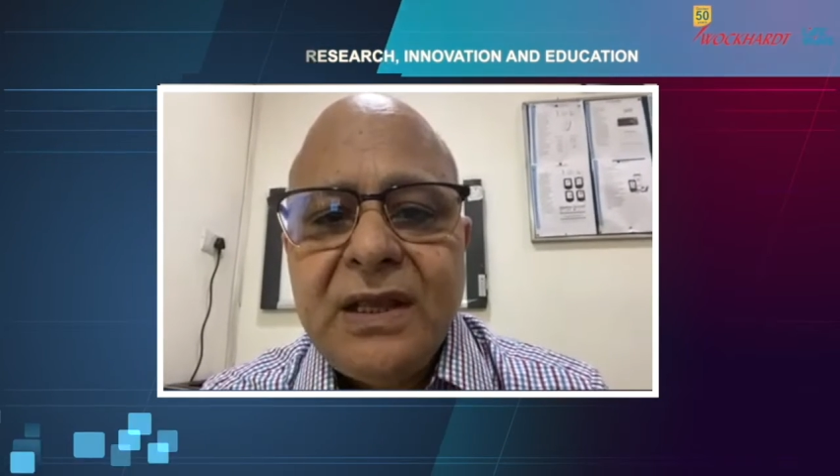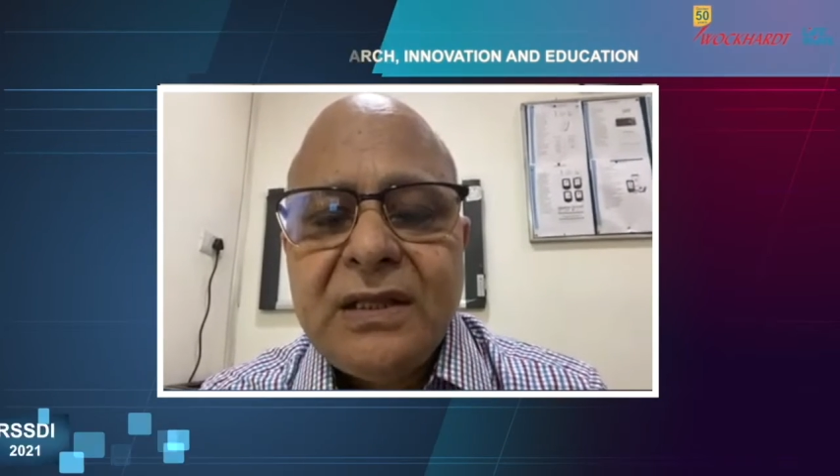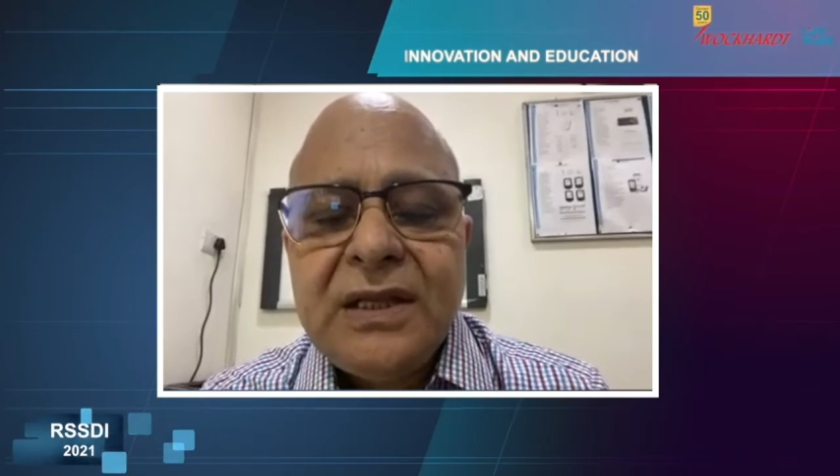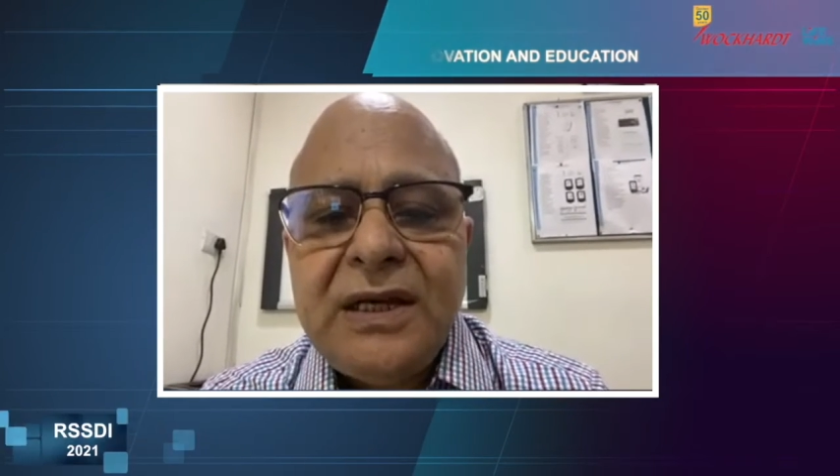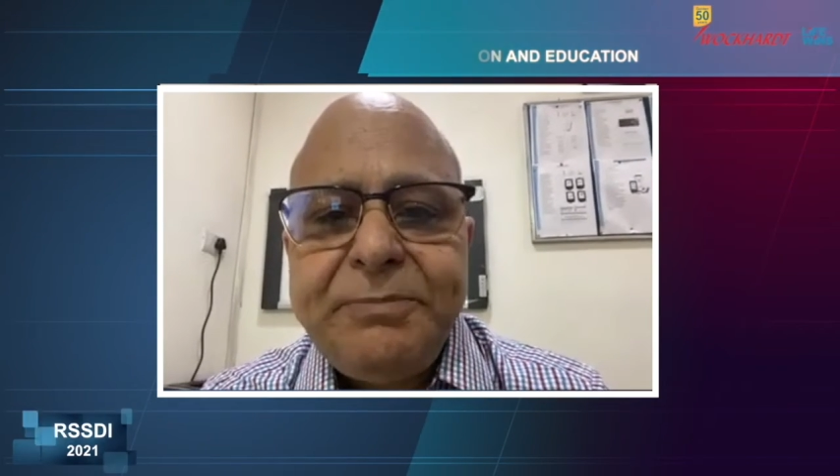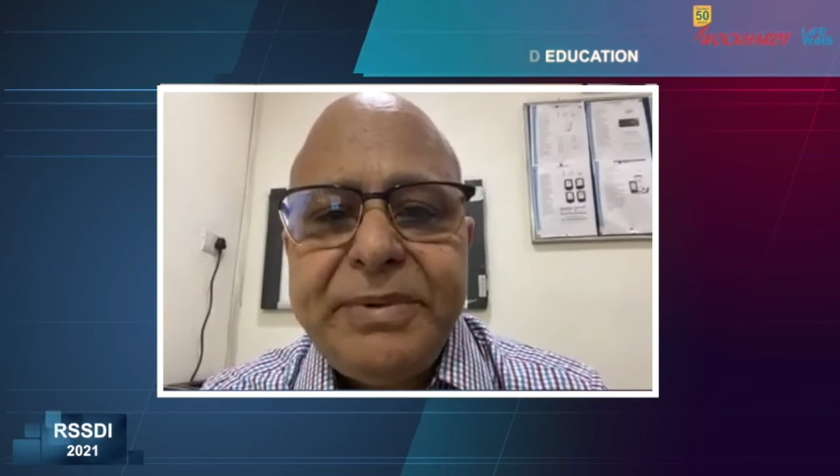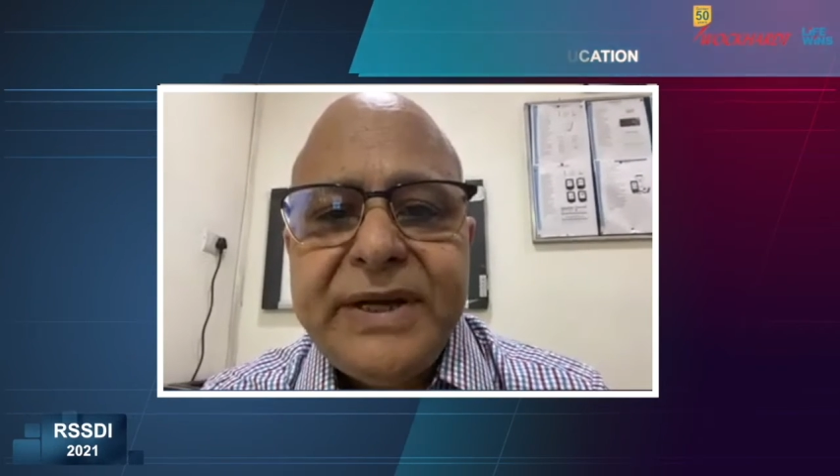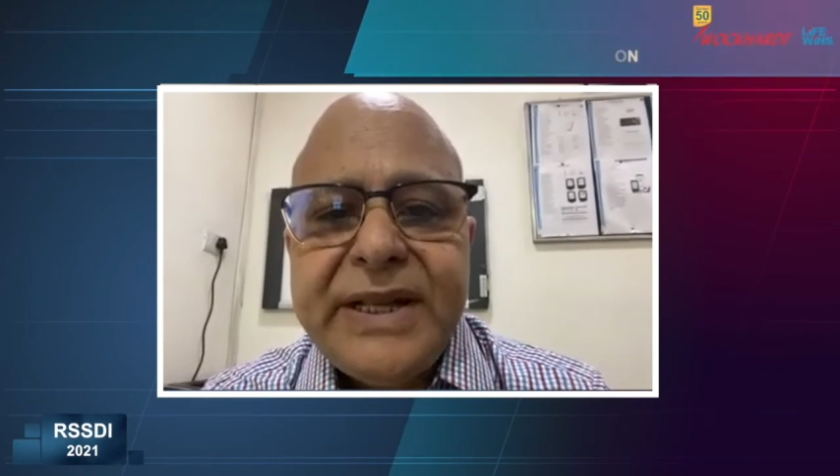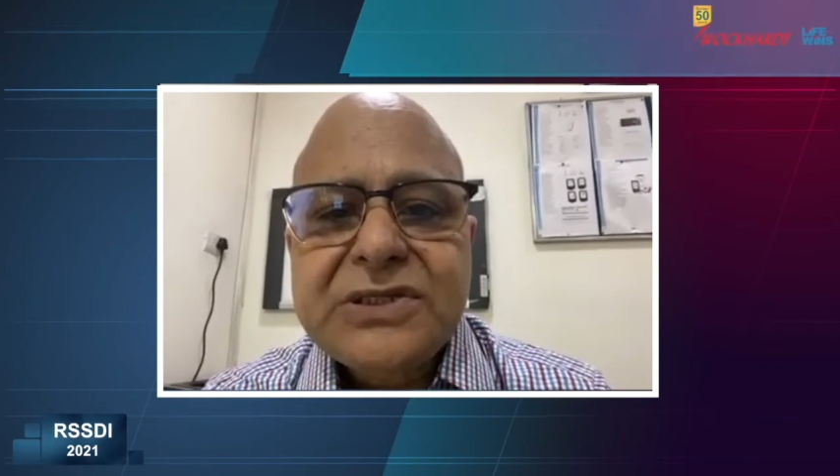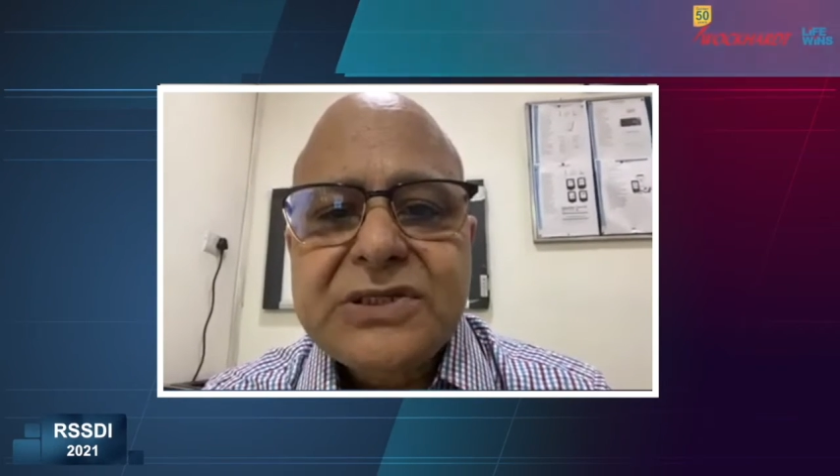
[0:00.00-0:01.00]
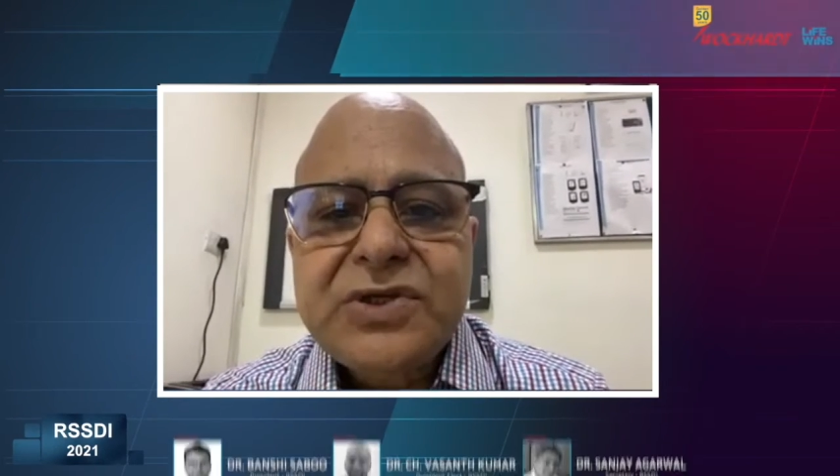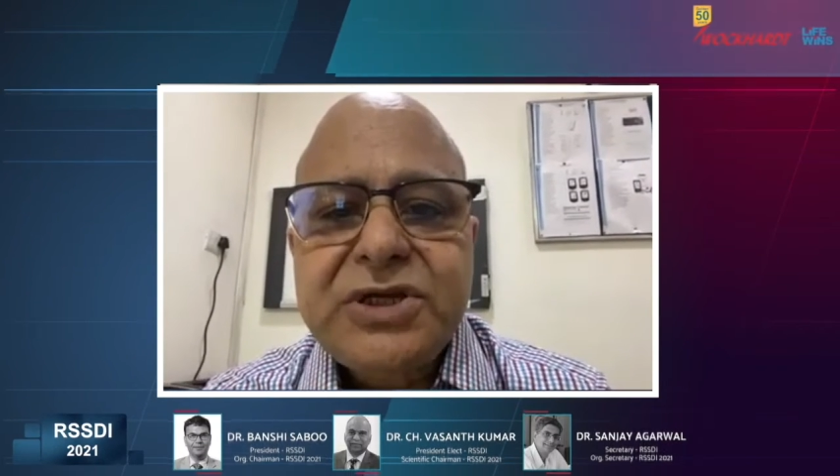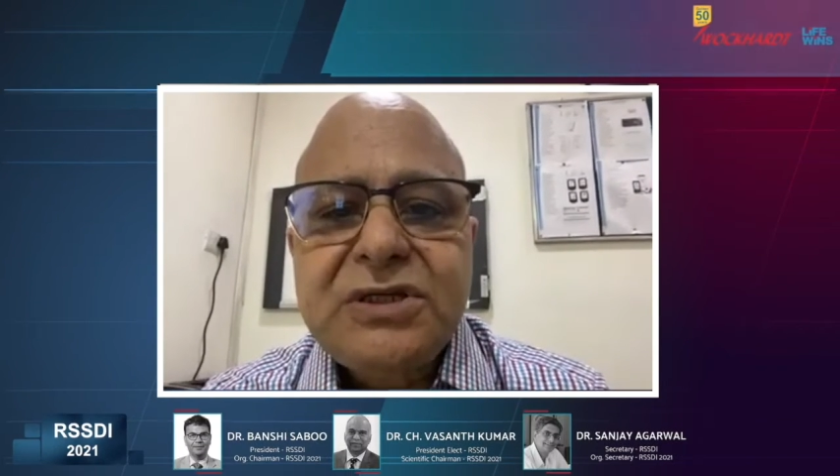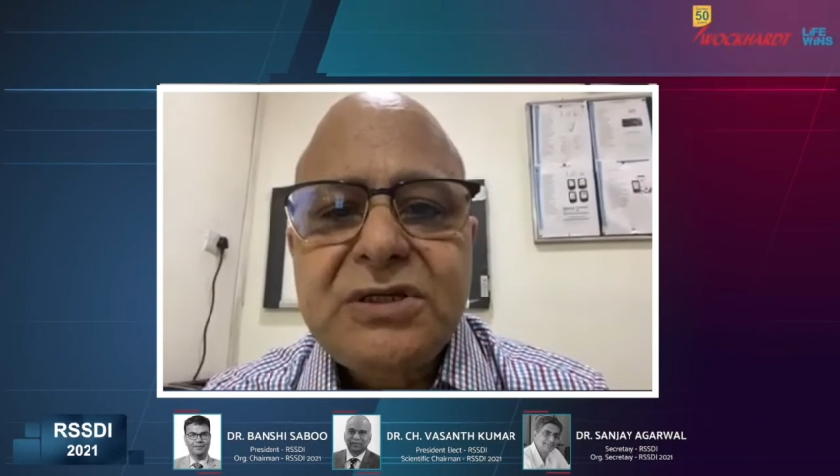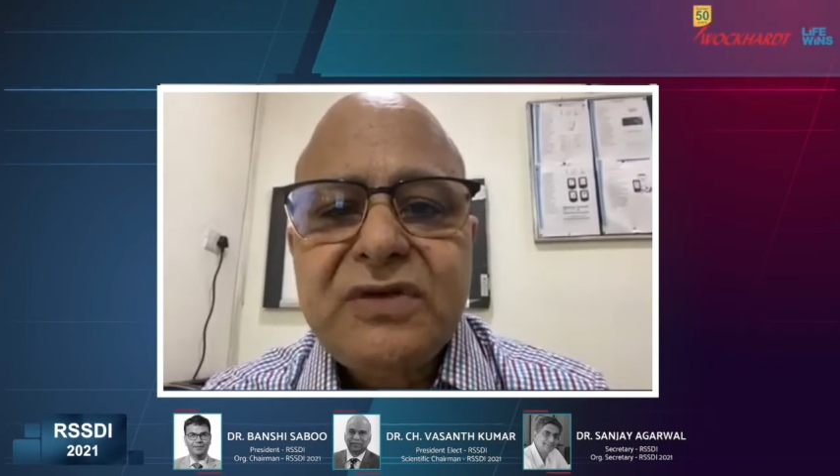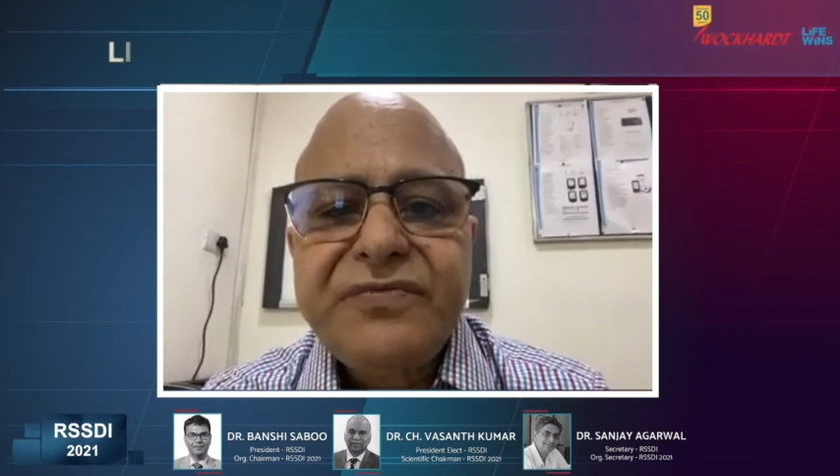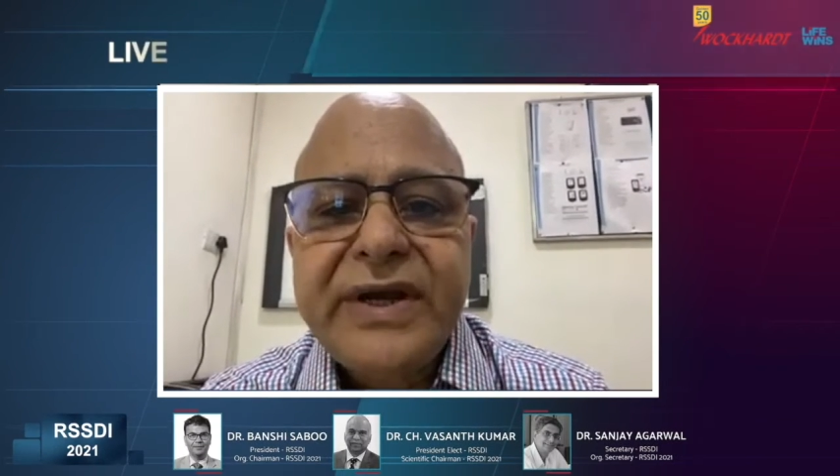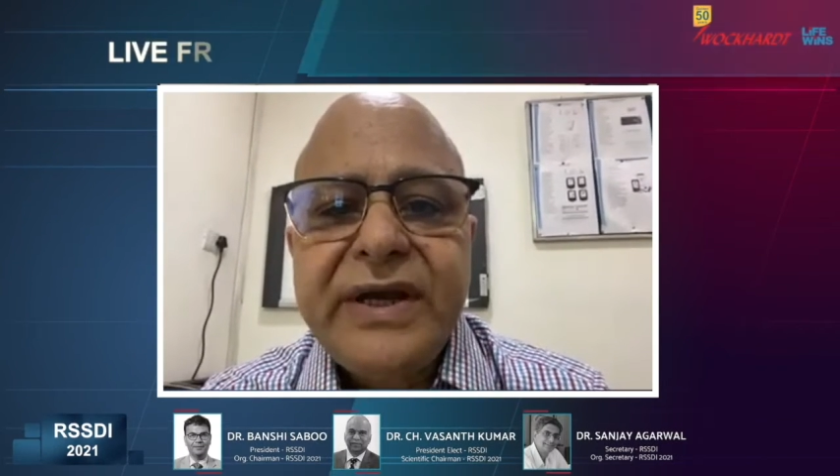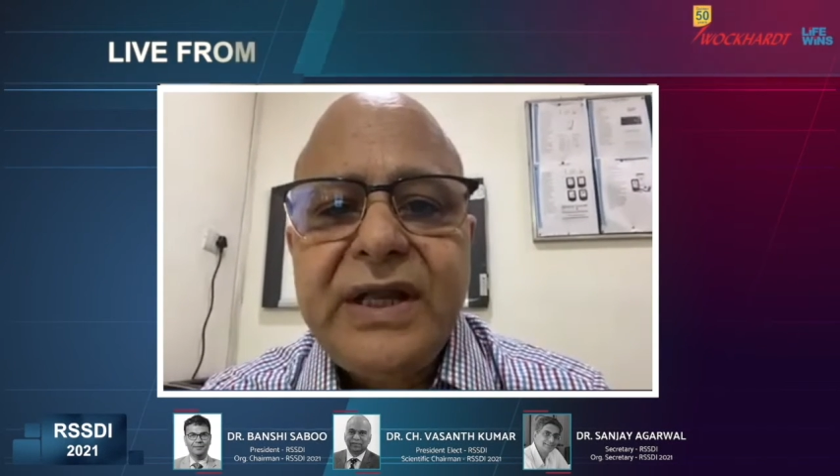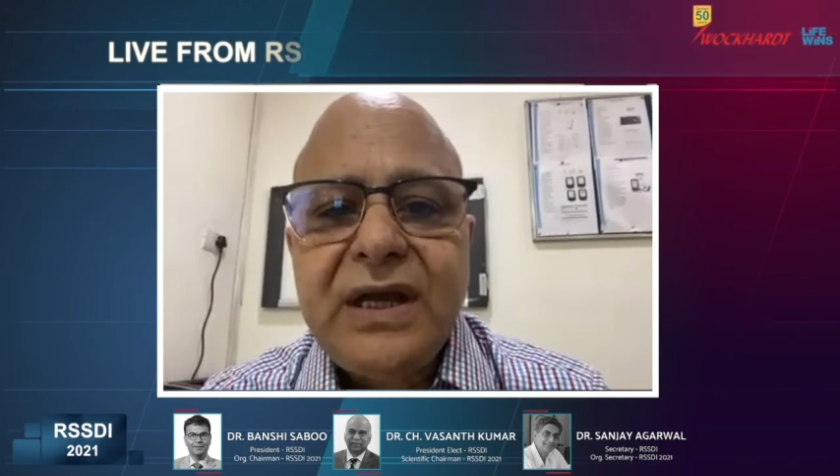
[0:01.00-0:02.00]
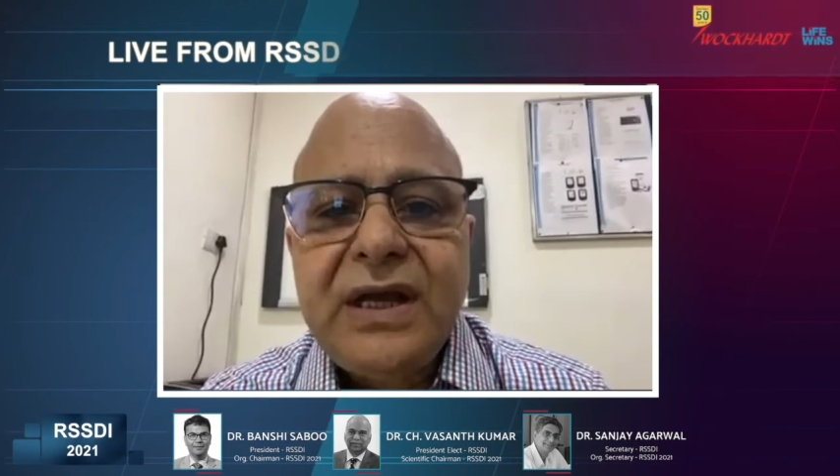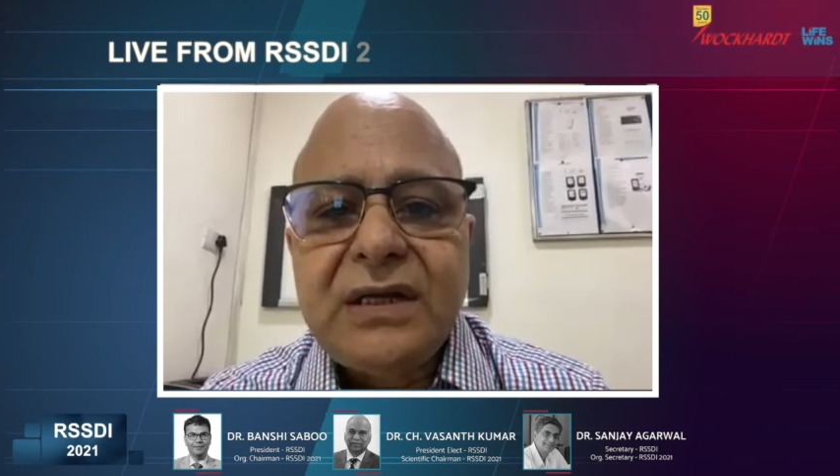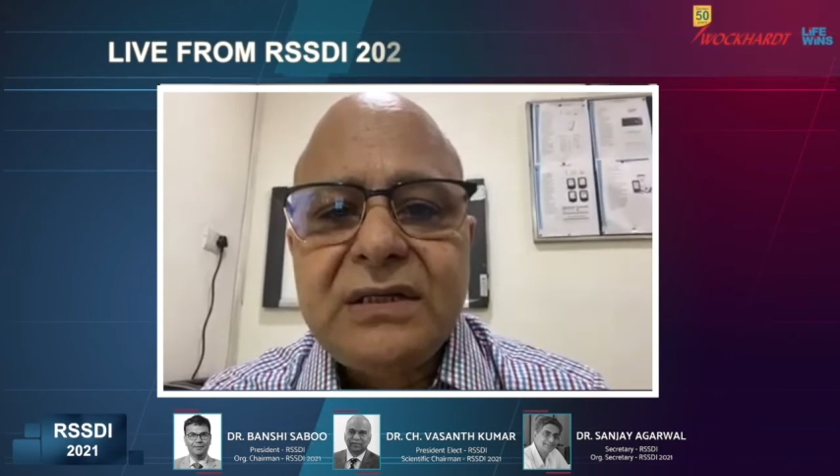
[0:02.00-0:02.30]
The Lipid Association of India